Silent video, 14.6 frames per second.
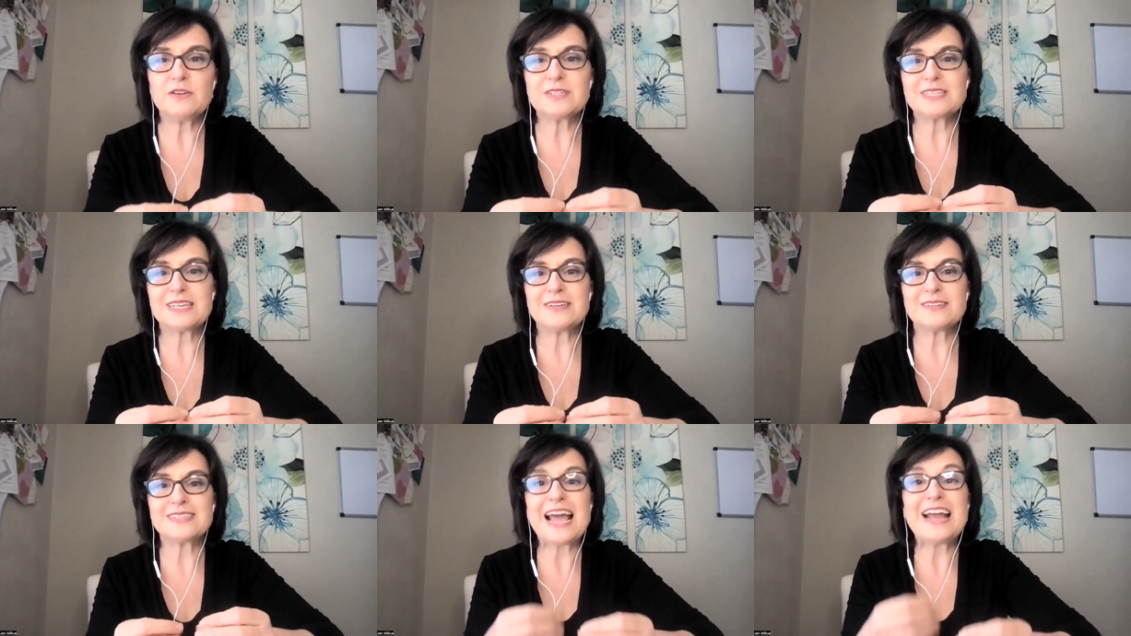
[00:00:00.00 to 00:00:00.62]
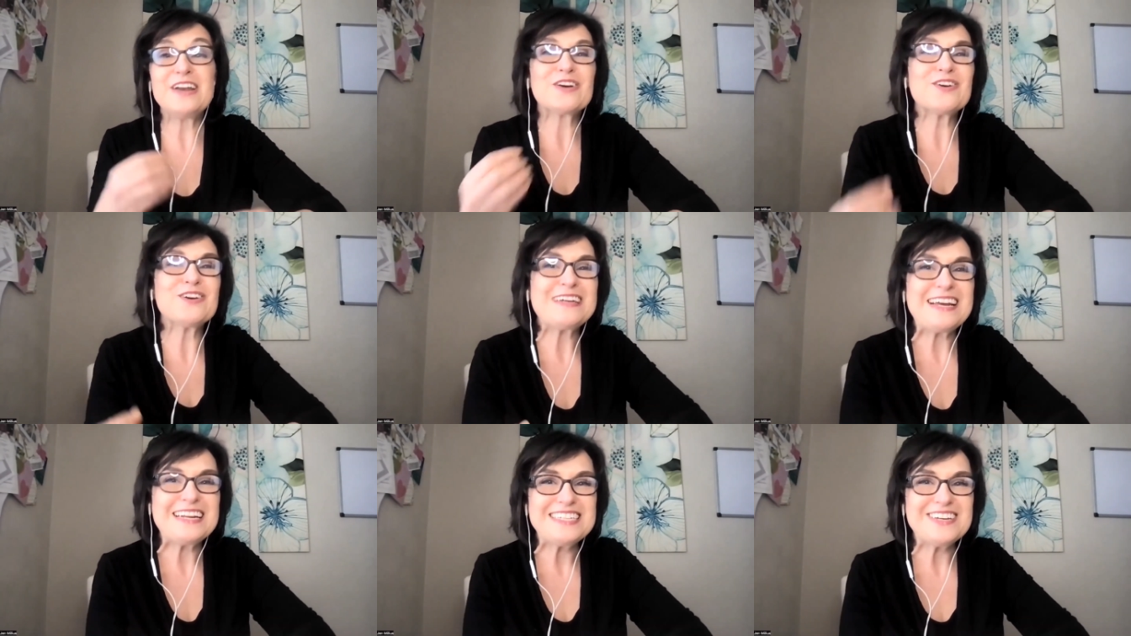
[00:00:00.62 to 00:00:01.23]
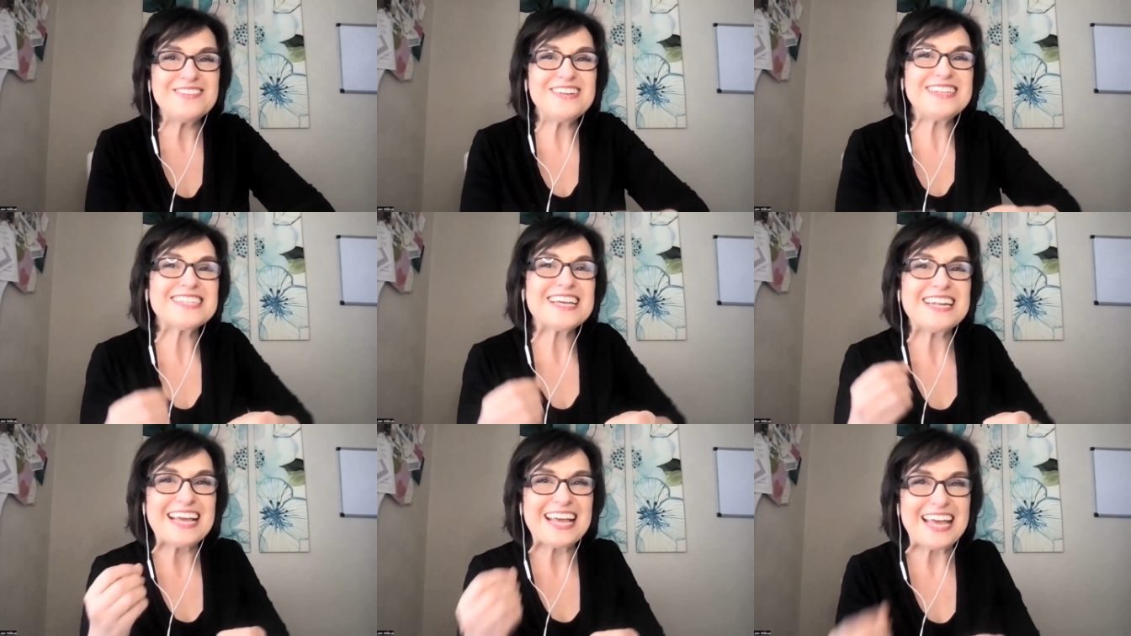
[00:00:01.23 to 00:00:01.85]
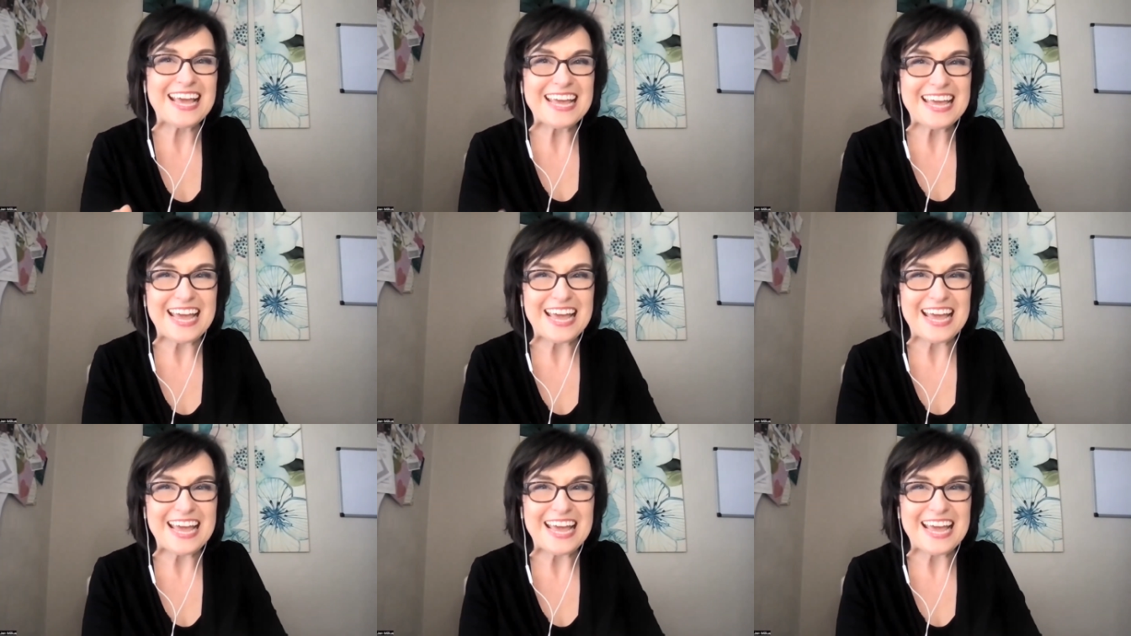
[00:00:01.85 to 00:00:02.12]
your skills, and your creativity is going to kick